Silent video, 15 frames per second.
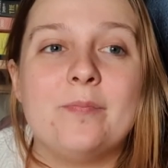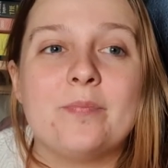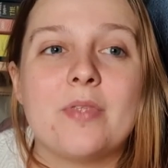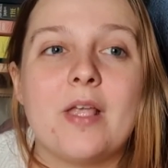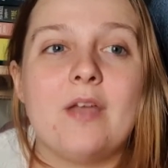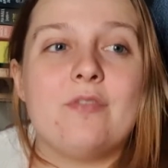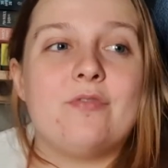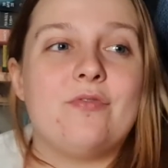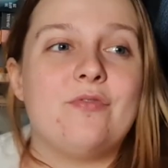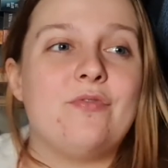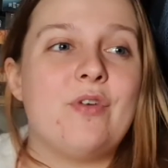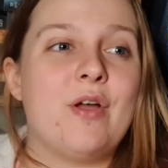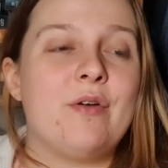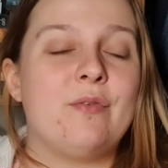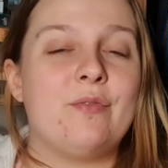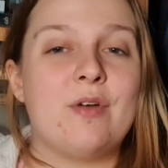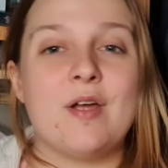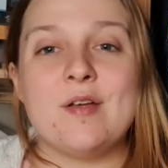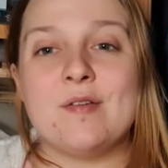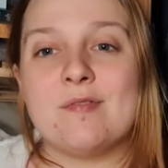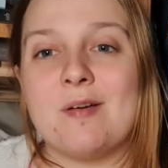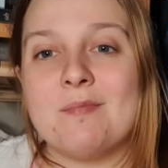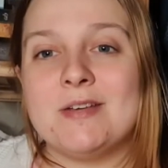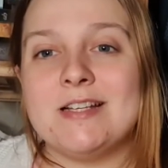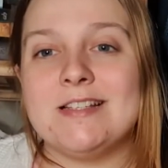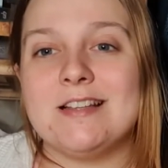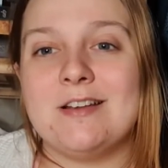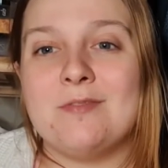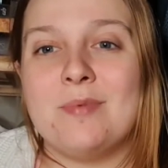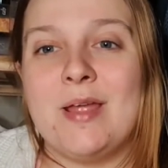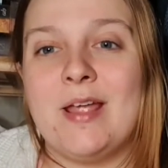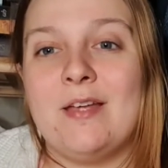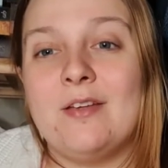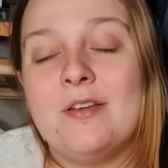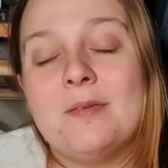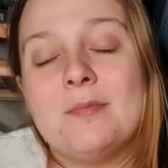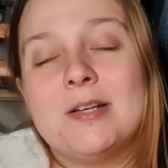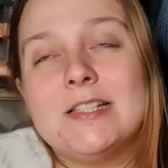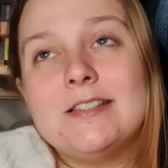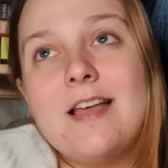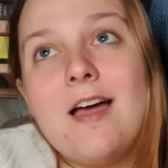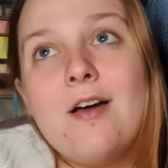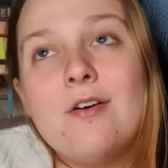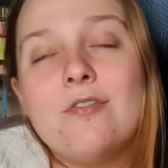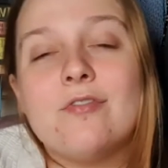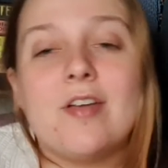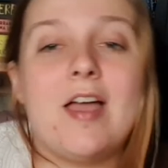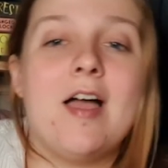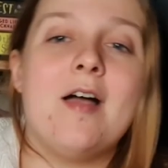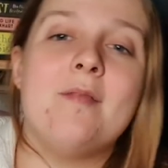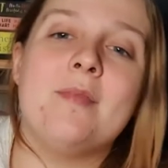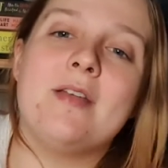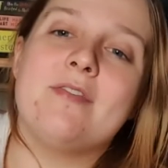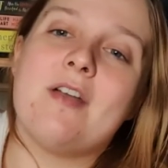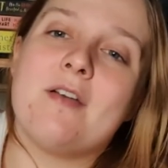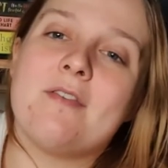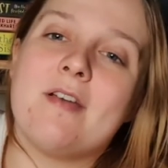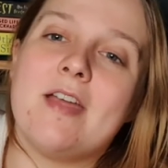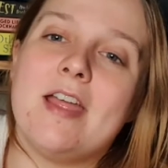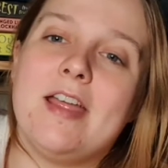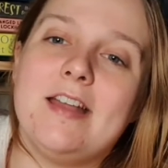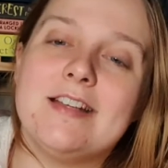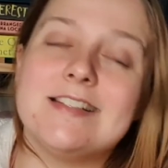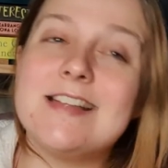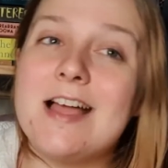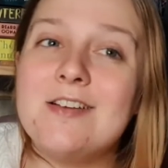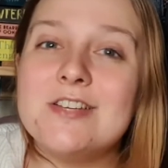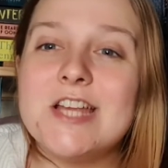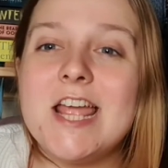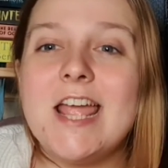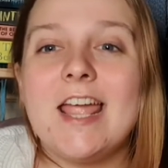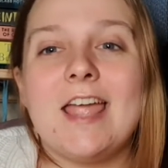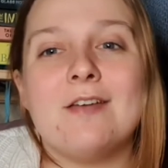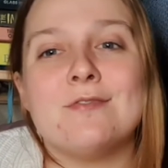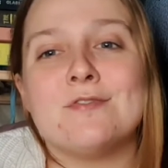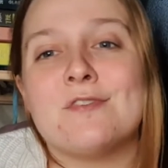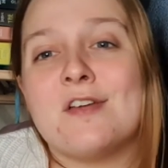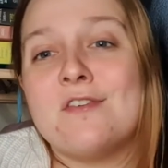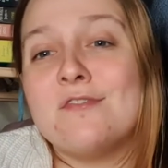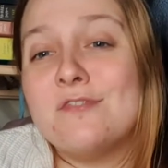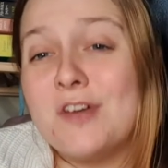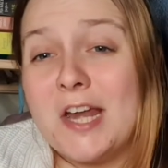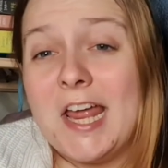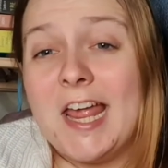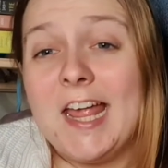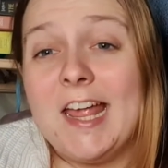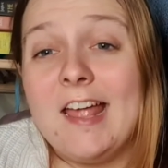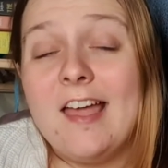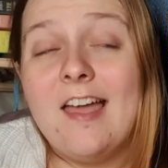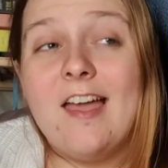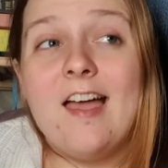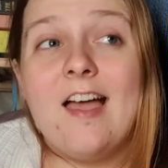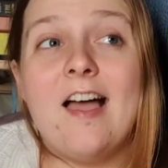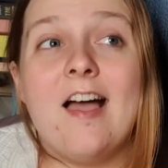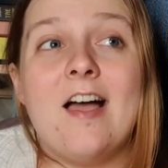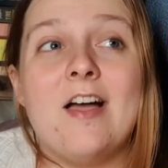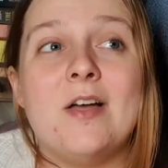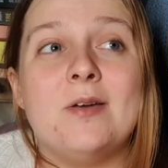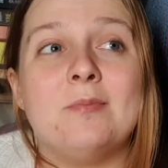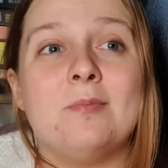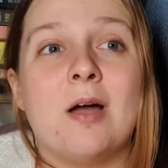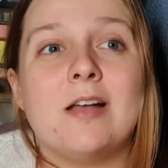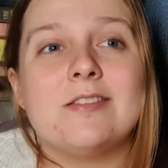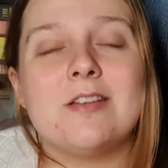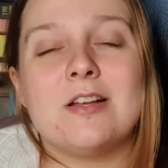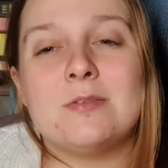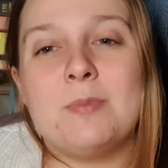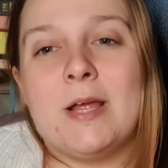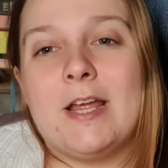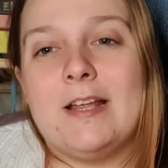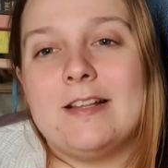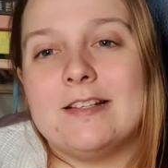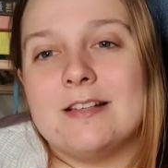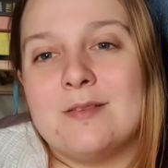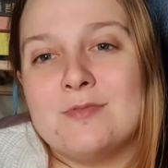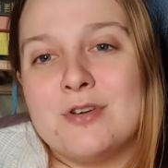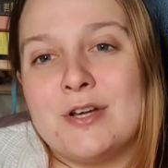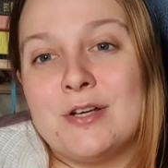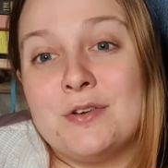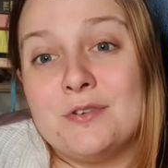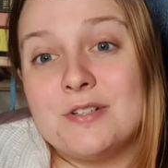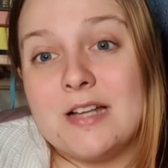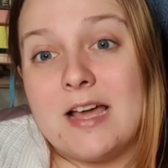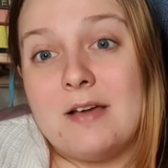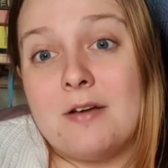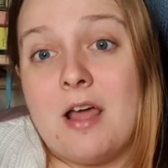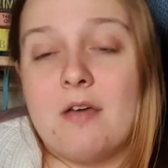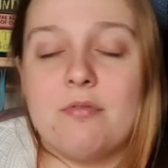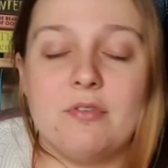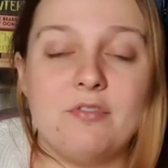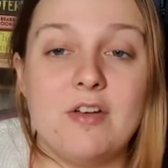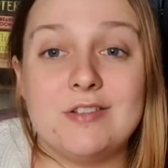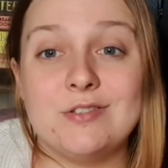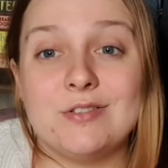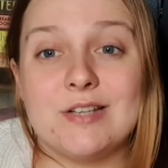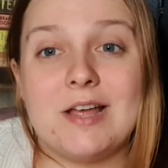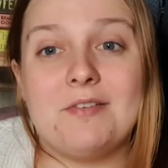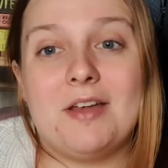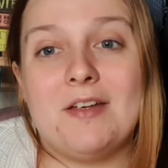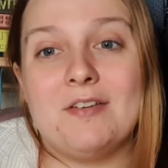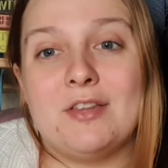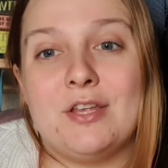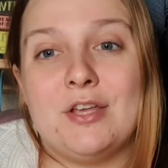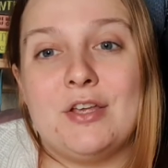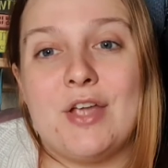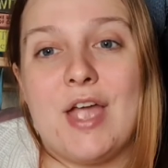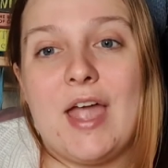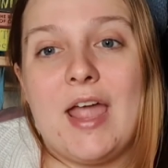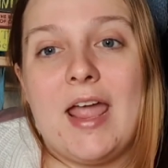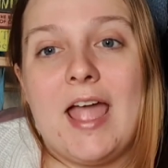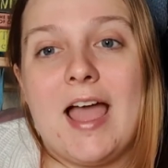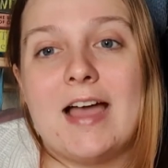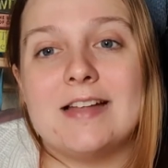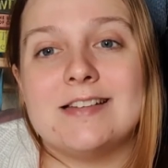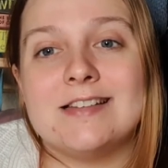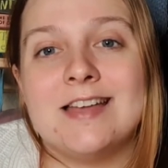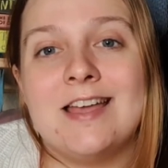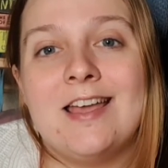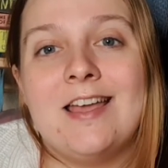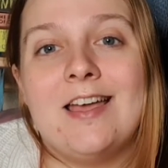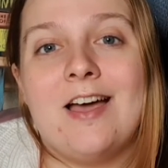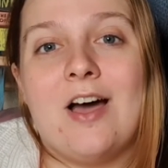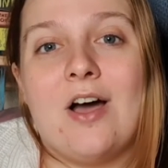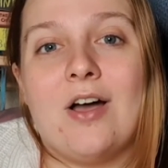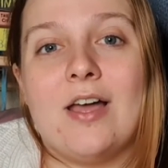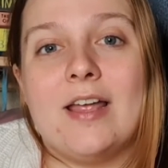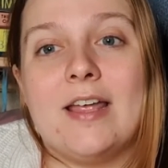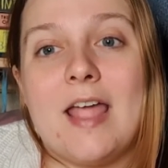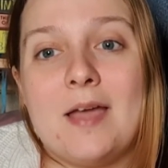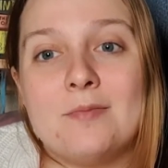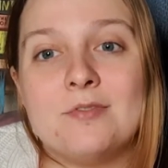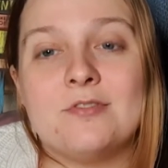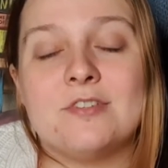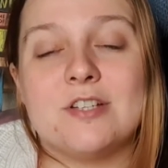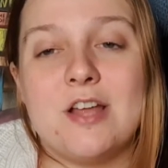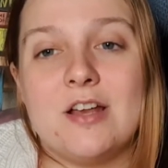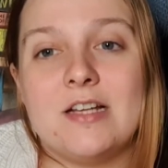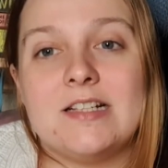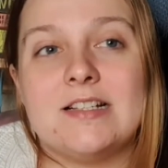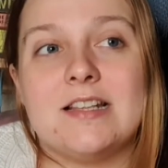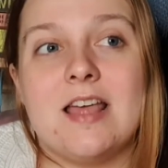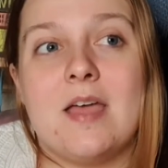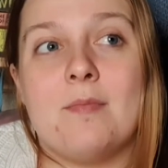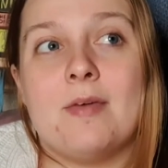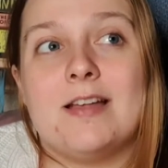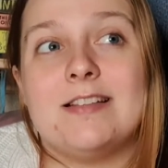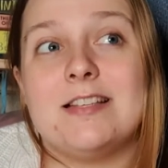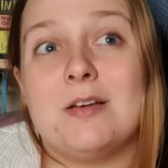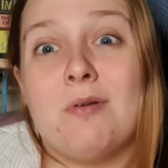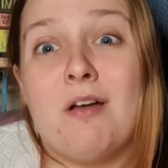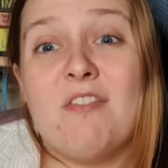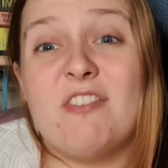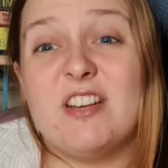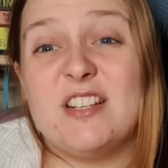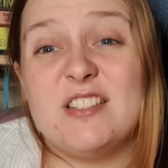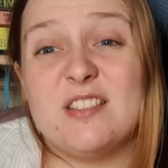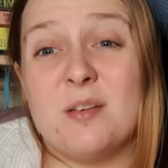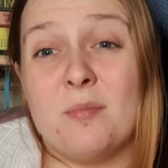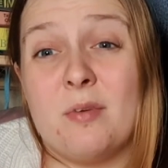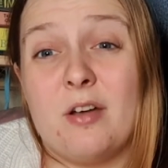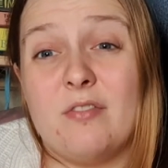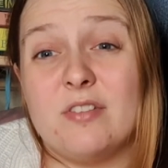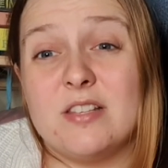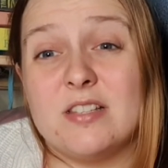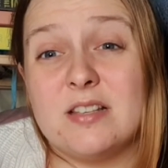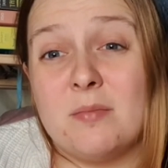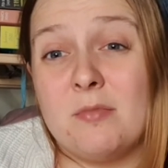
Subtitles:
It felt very reminiscent of being at uni myself. It felt very nostalgic. It was very funny. I started picking this up during lockdown. I had the first lockdown here in the UK, and I kept returning to them until I finished them over the summer.